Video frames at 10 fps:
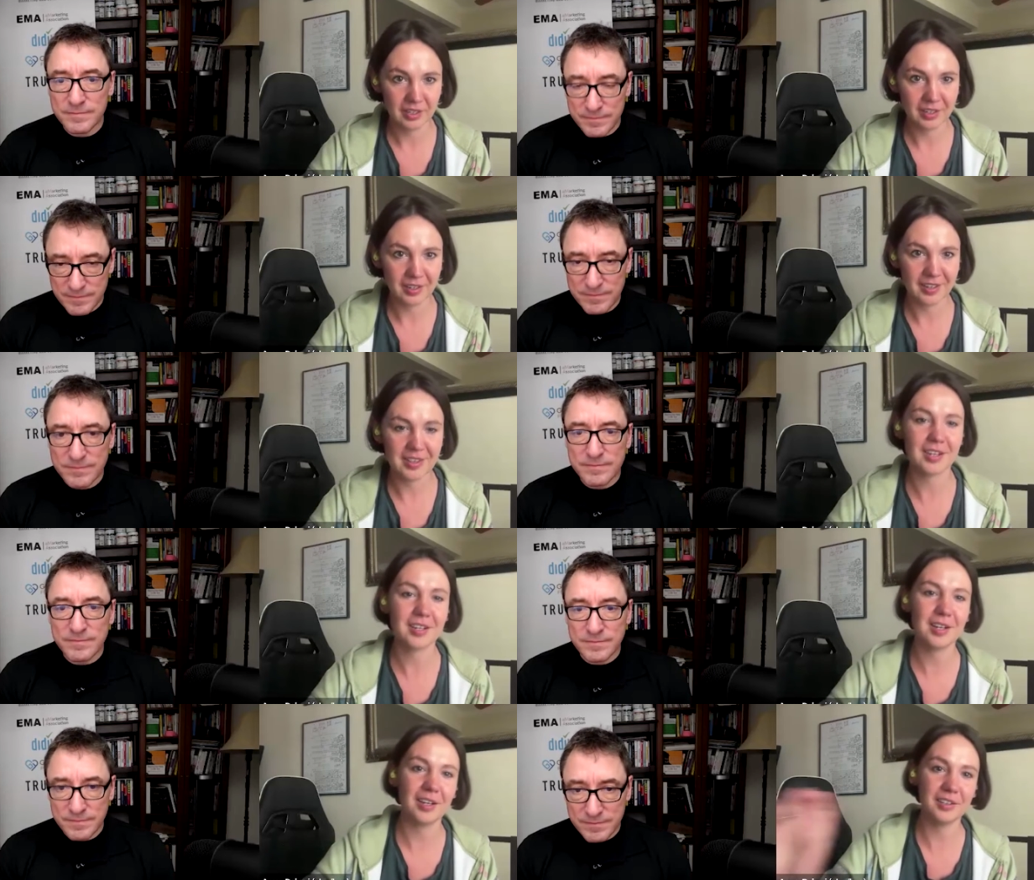Speaker 1: uh,
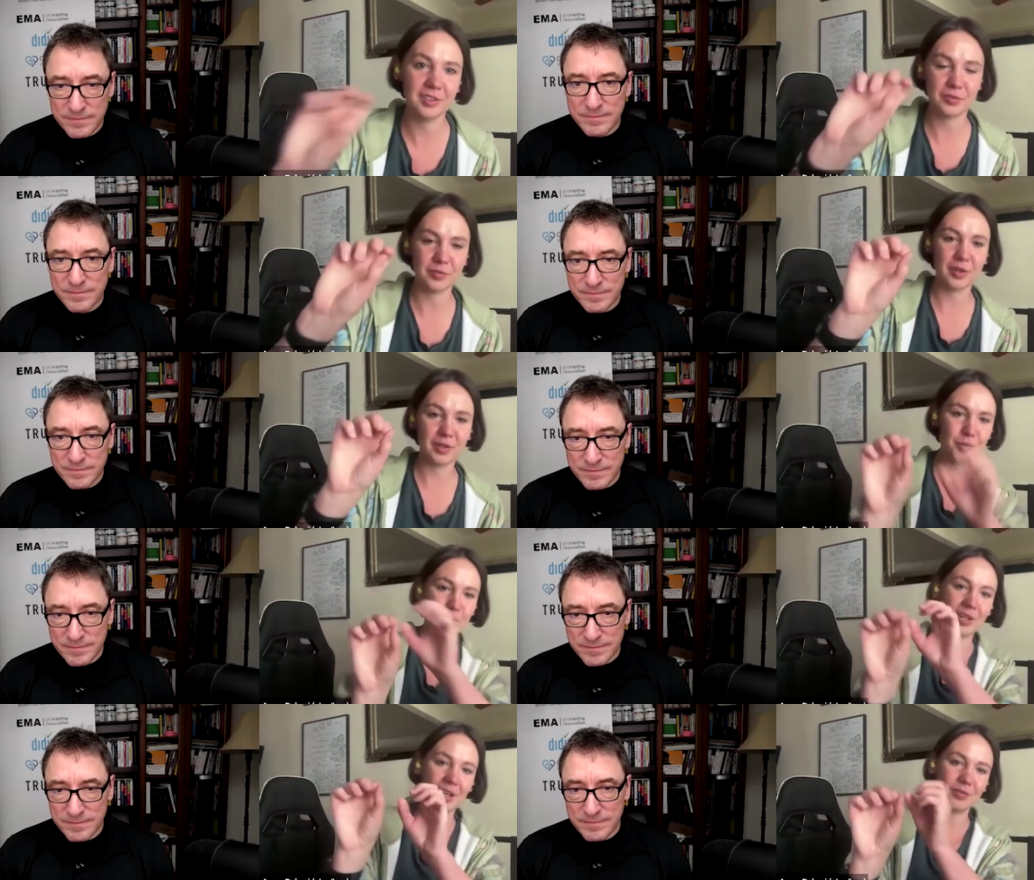that kind of uh,
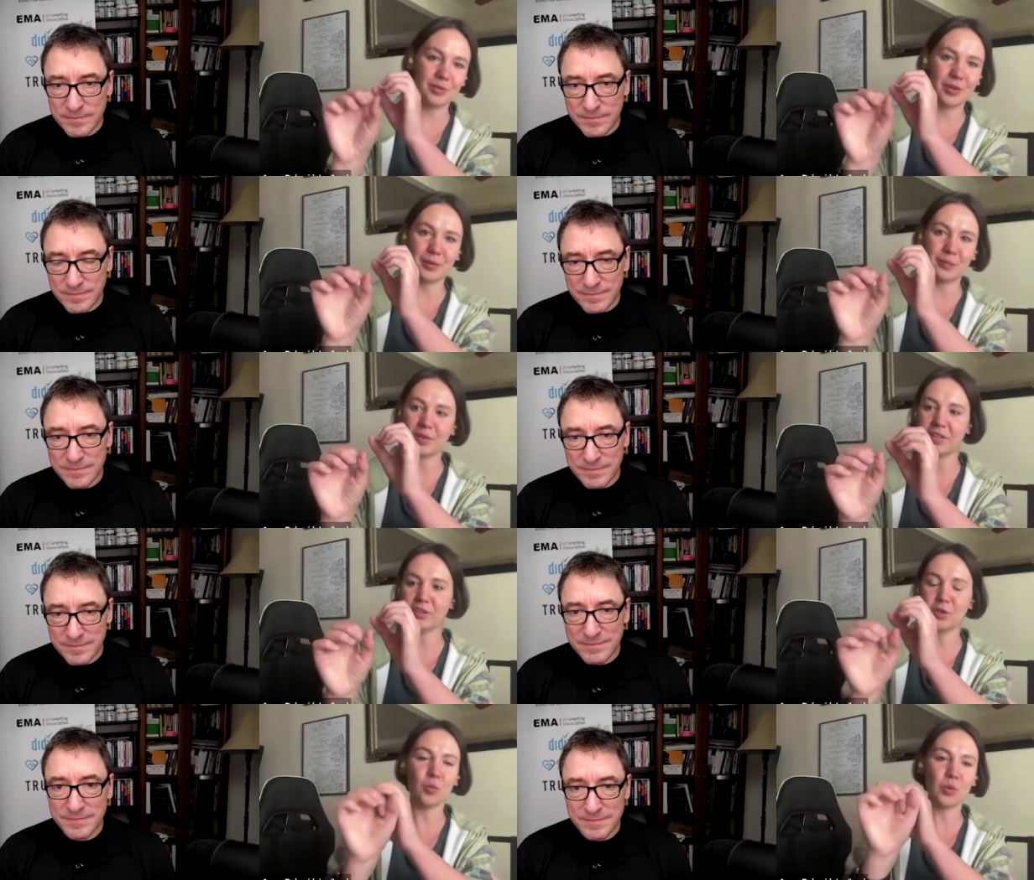you can have um,
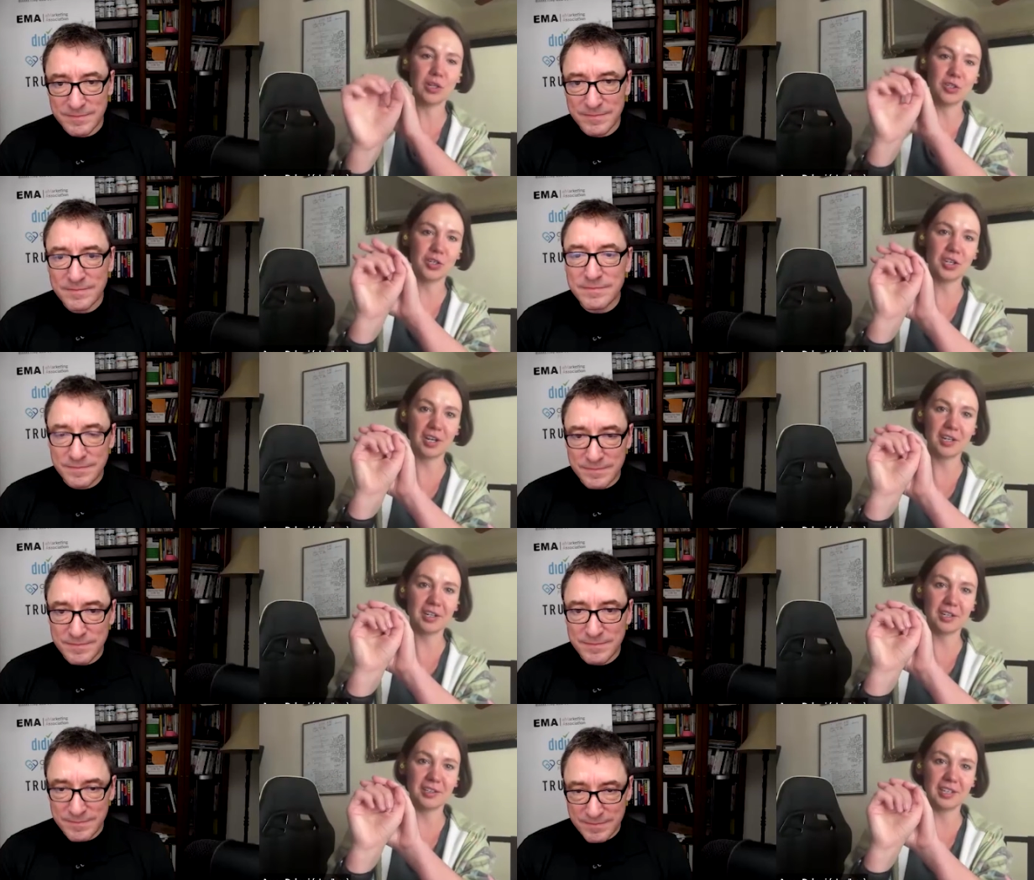a little Welltory
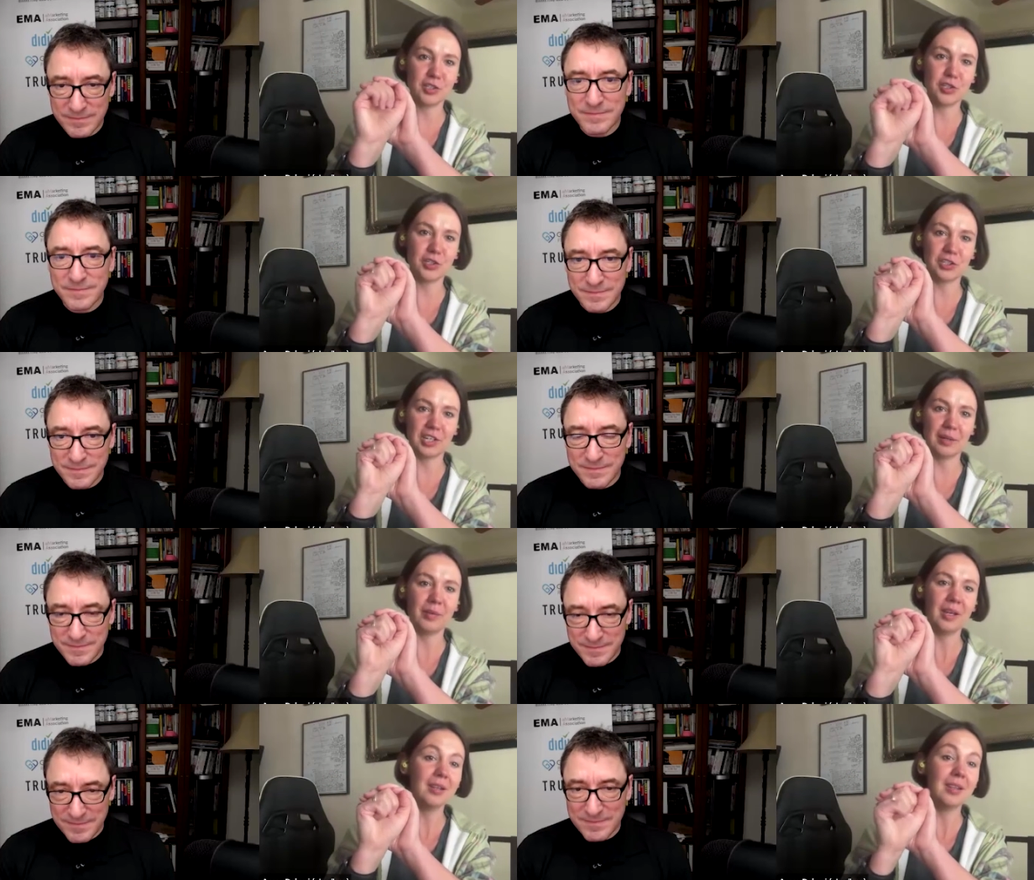icon next to your
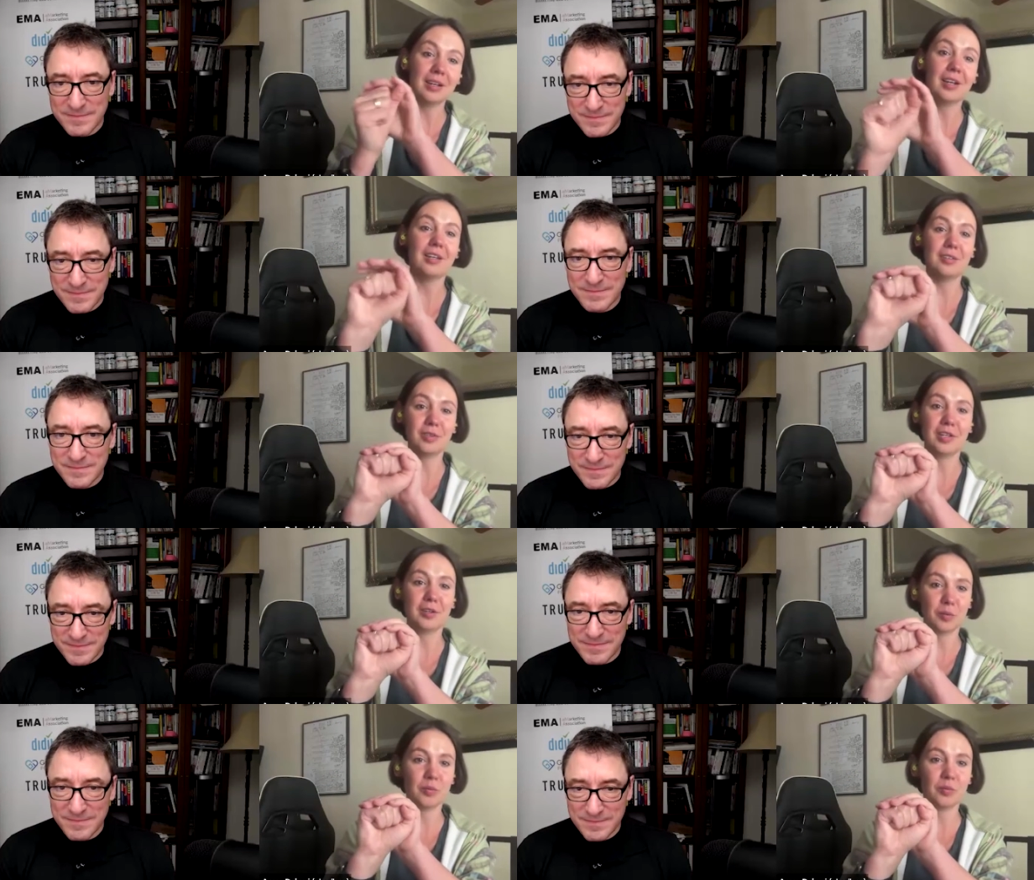name that kind of
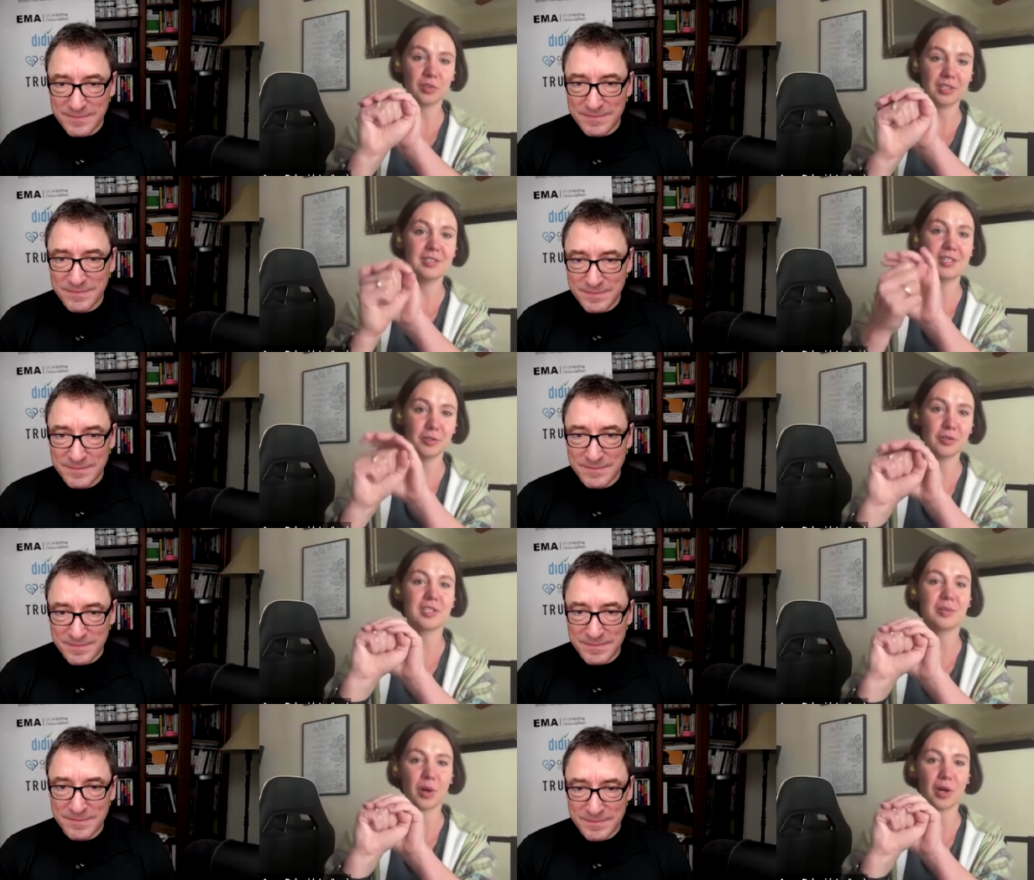like
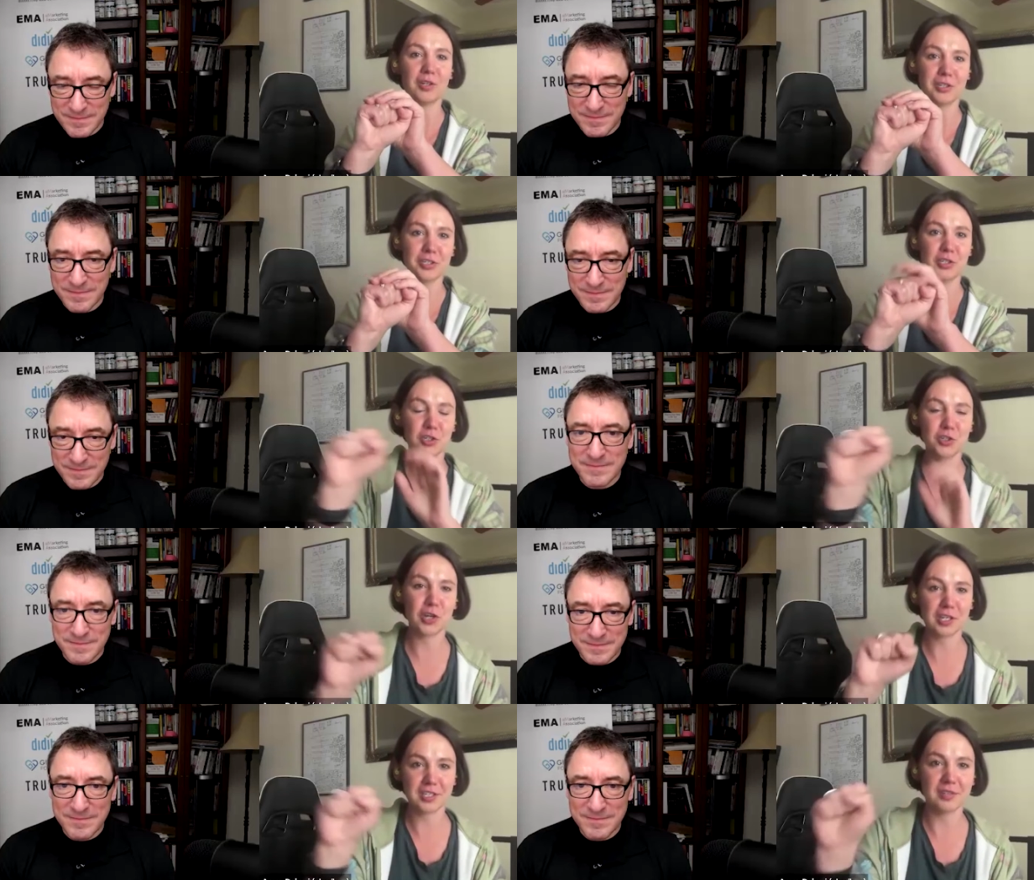continuously monitors your
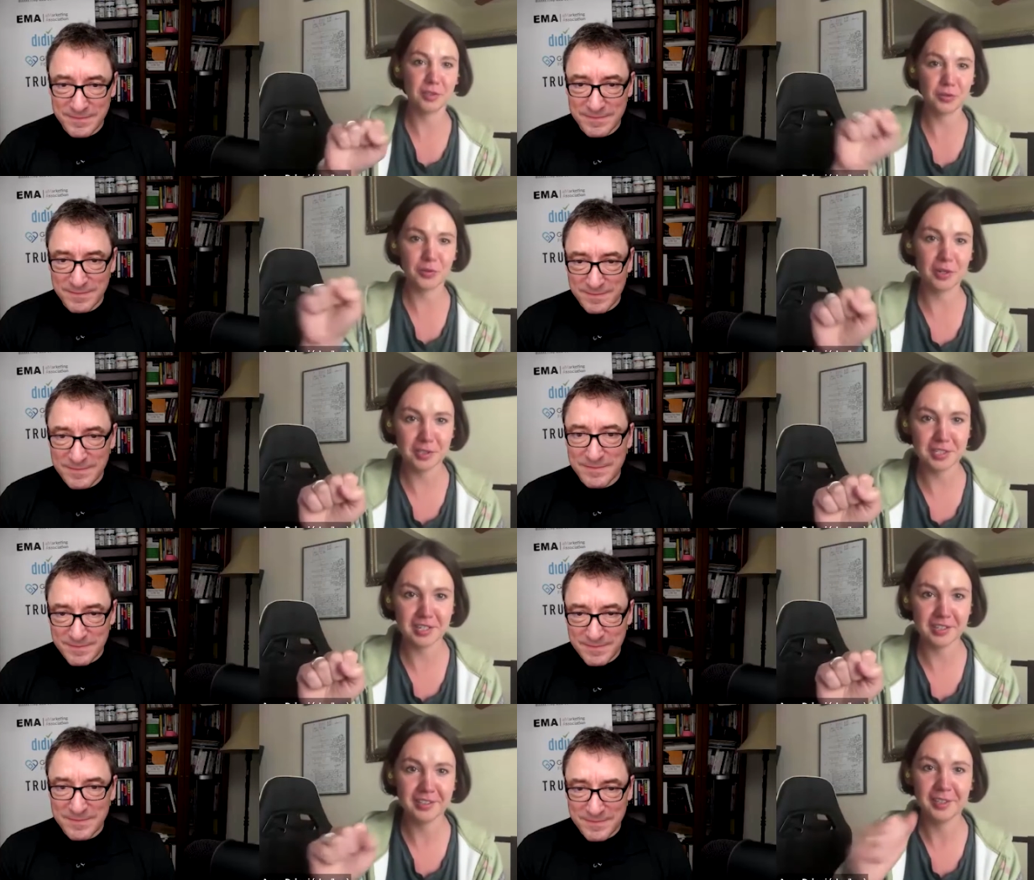stress level throughout the
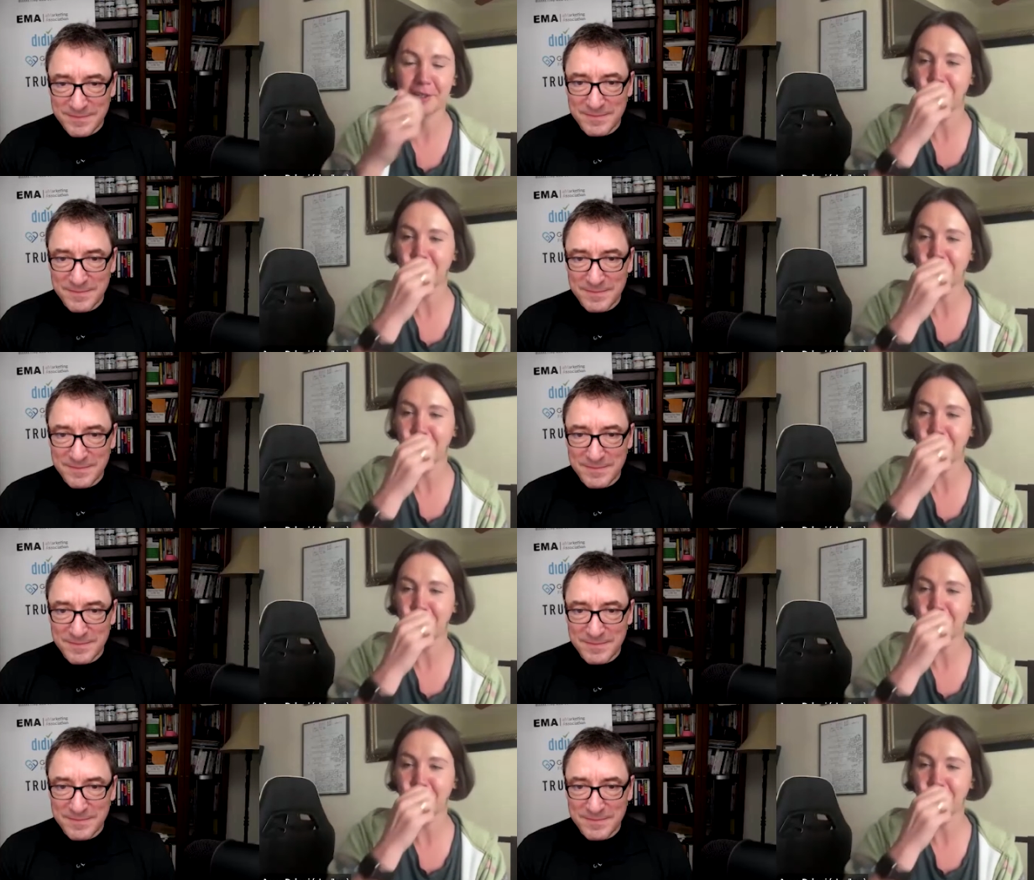day